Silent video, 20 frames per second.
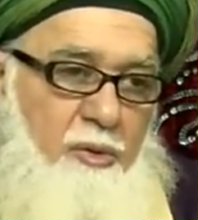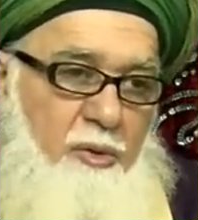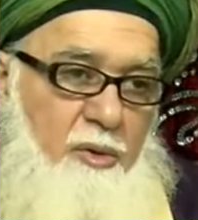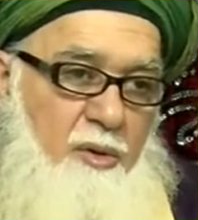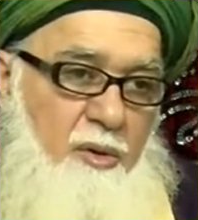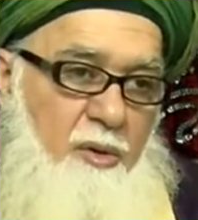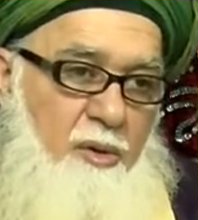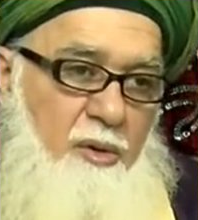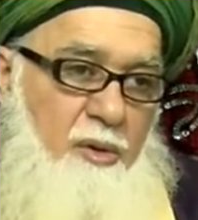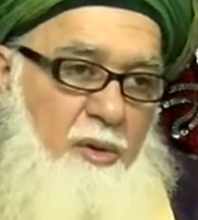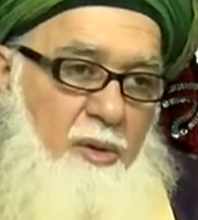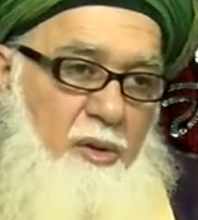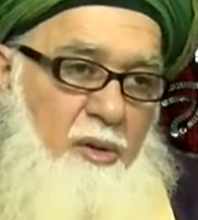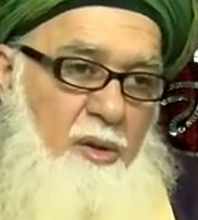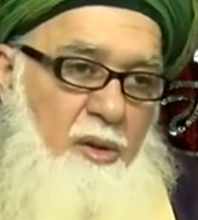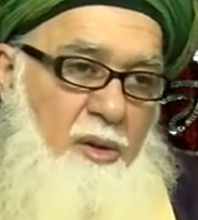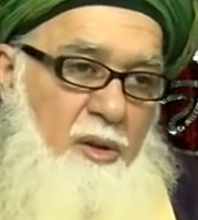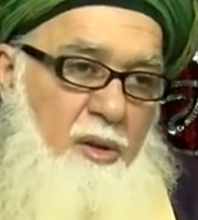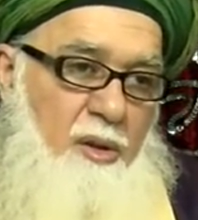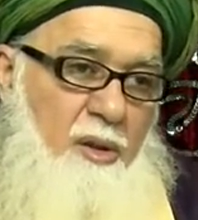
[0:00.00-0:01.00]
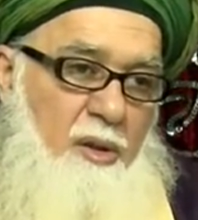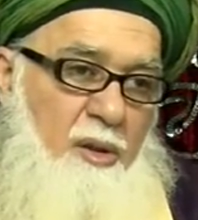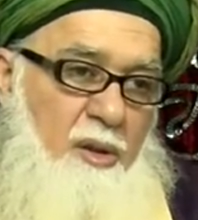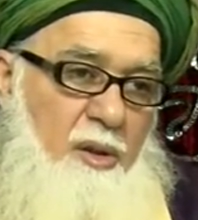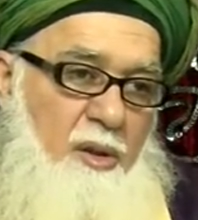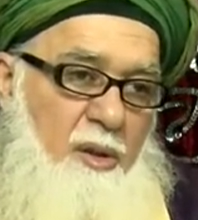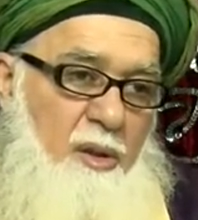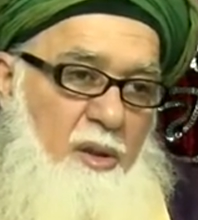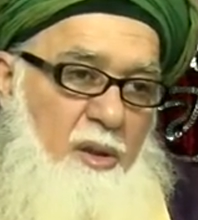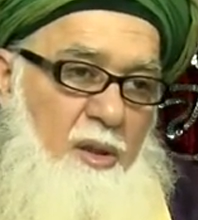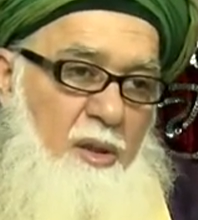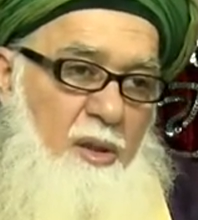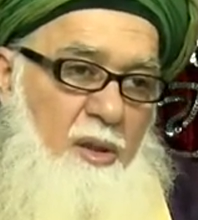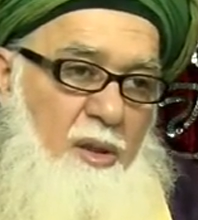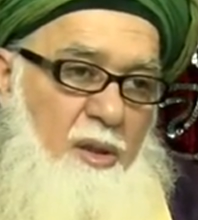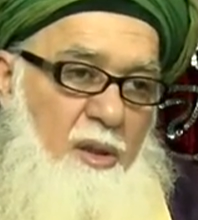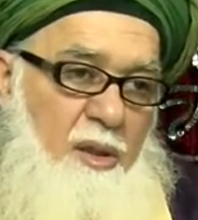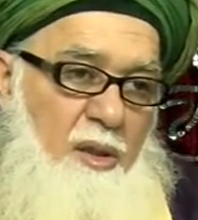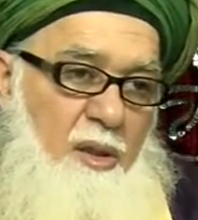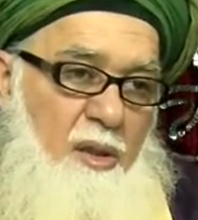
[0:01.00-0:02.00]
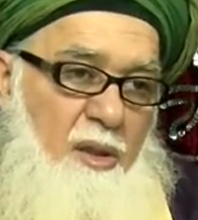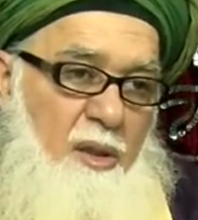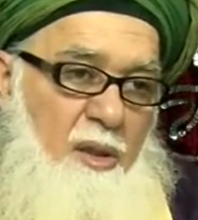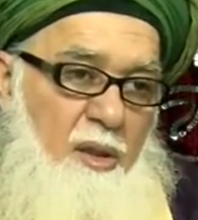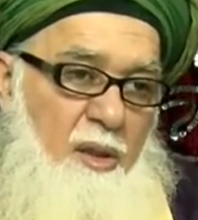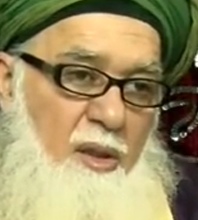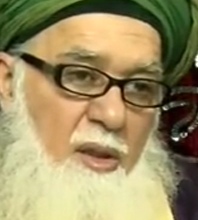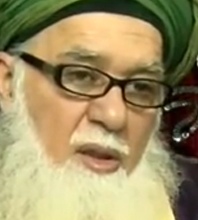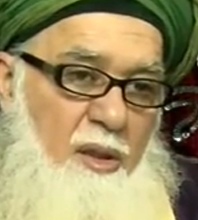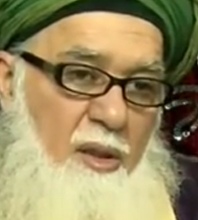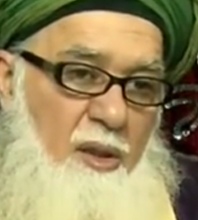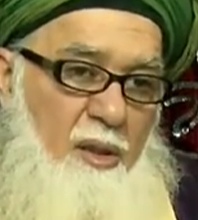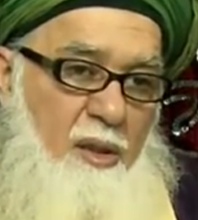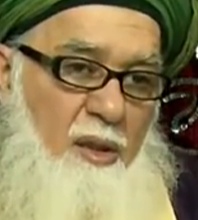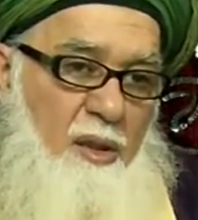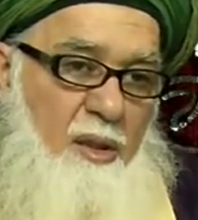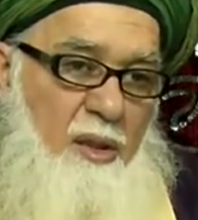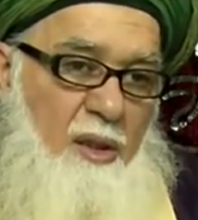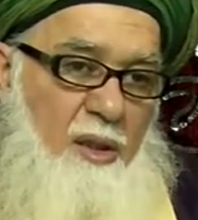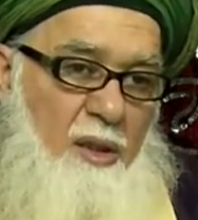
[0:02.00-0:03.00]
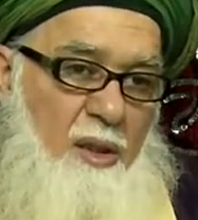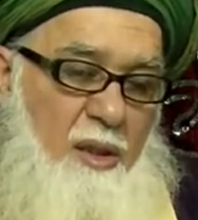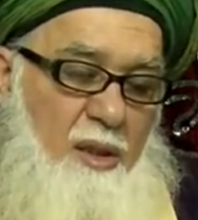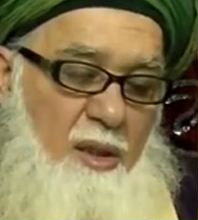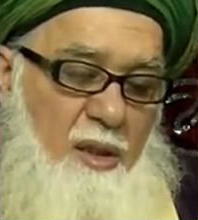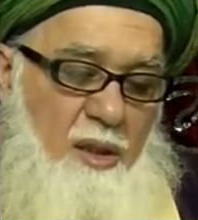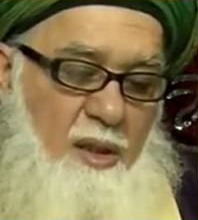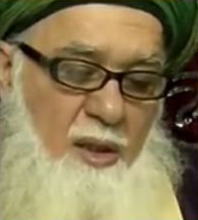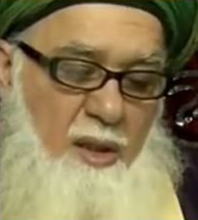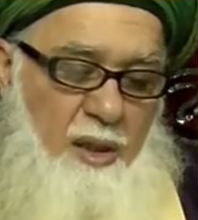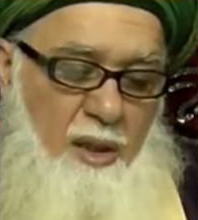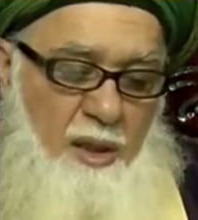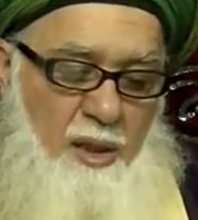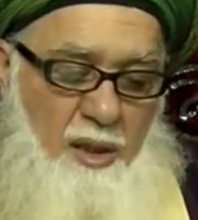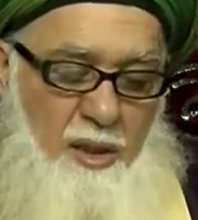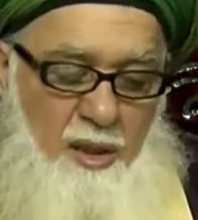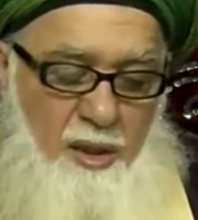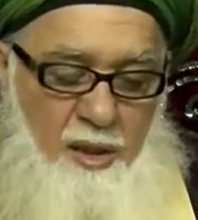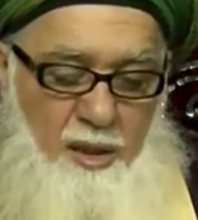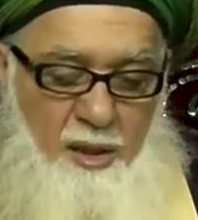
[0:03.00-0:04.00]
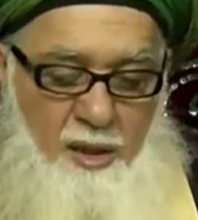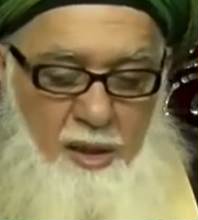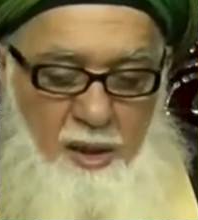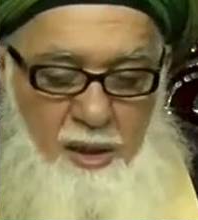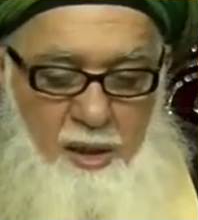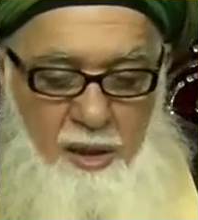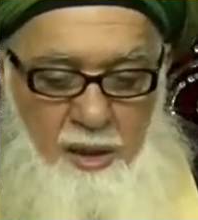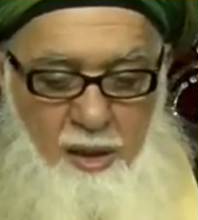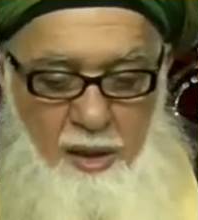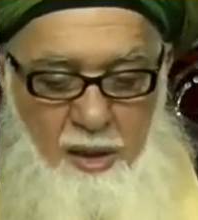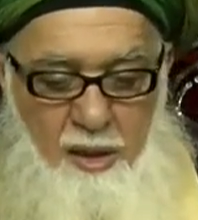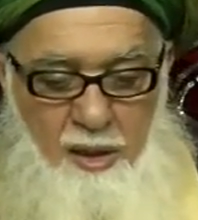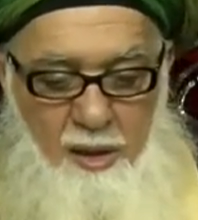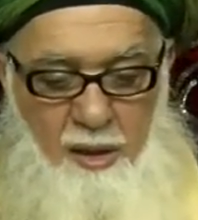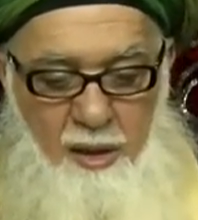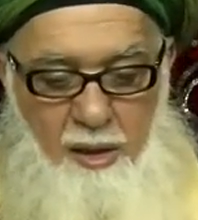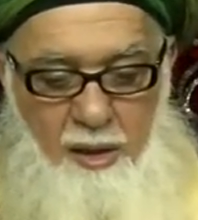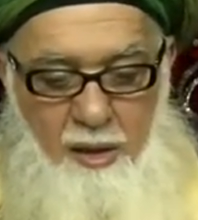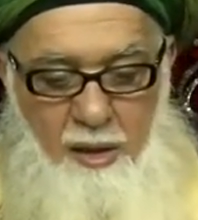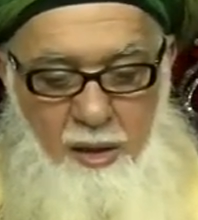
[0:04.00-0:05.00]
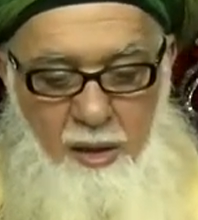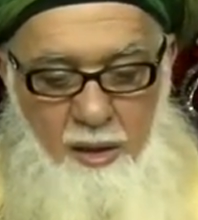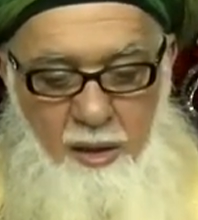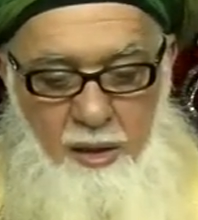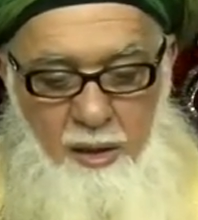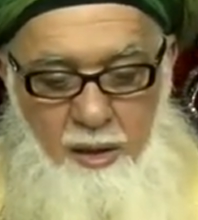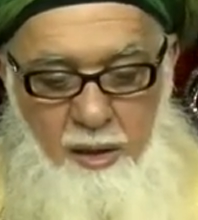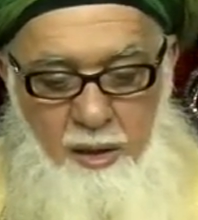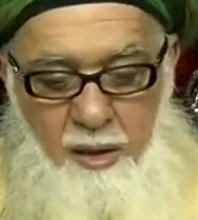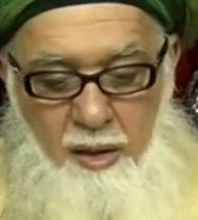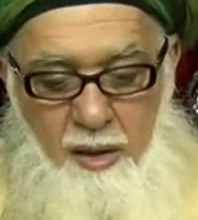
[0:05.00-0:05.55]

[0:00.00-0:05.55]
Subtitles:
(silence)